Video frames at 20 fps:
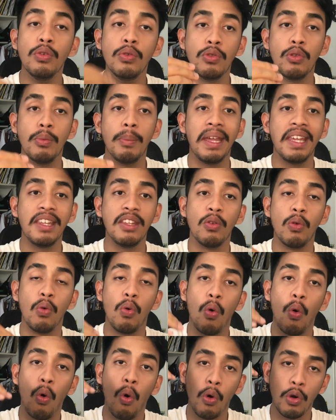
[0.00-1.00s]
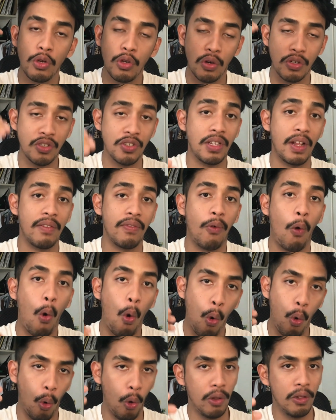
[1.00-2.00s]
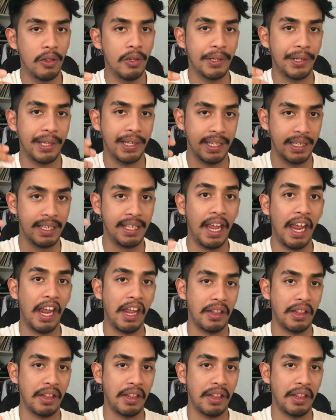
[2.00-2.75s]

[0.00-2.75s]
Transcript: to make yourself whole again.